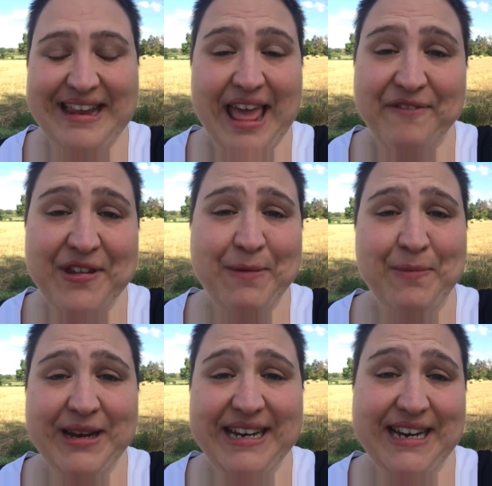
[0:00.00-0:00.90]
They have their
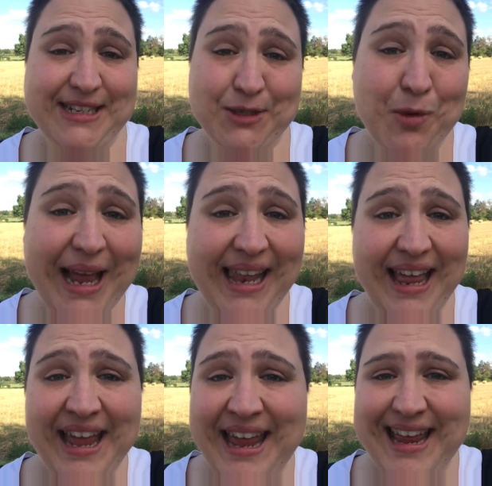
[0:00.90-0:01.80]
opinion as well,
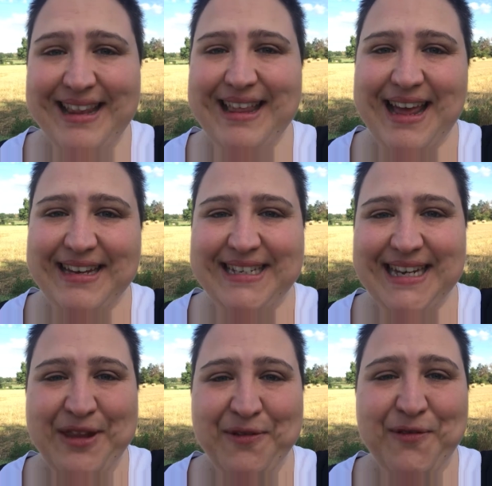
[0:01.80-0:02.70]
that
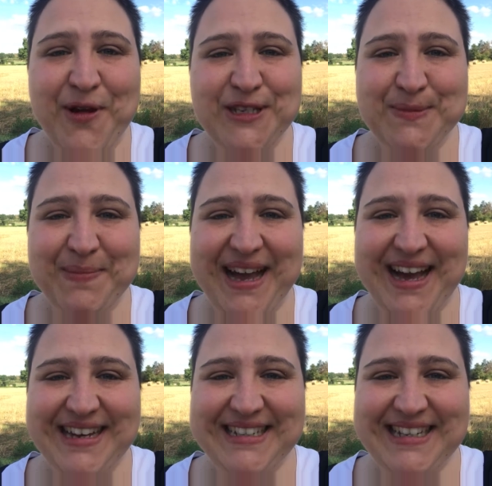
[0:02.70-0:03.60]
the first
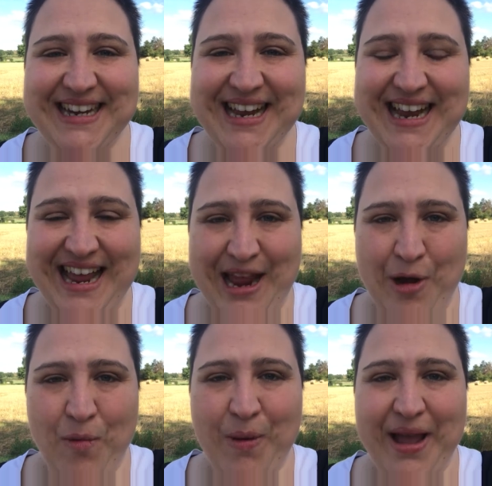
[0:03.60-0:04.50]
part
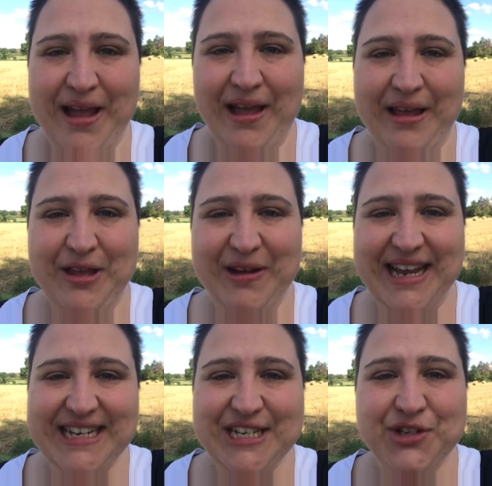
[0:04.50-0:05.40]
where you
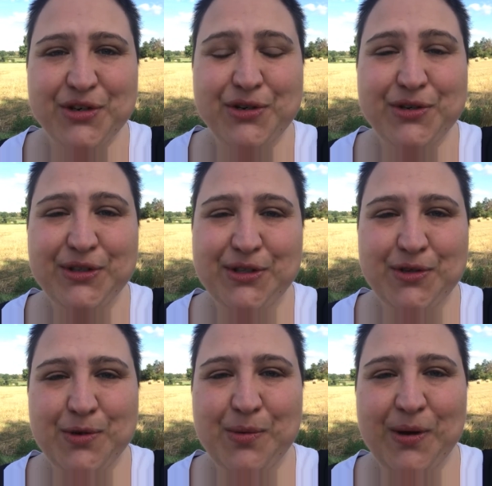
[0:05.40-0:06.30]
get introduced to
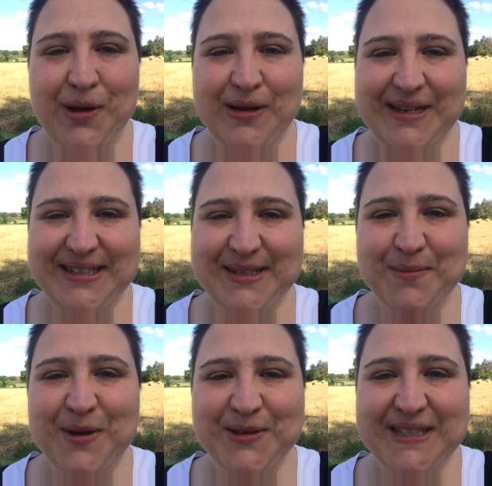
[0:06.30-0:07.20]
the world is the
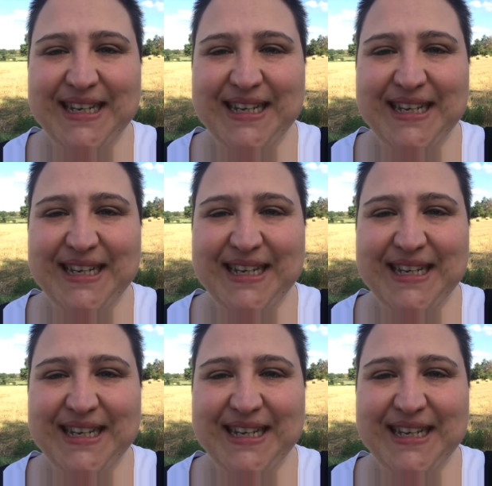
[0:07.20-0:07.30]
most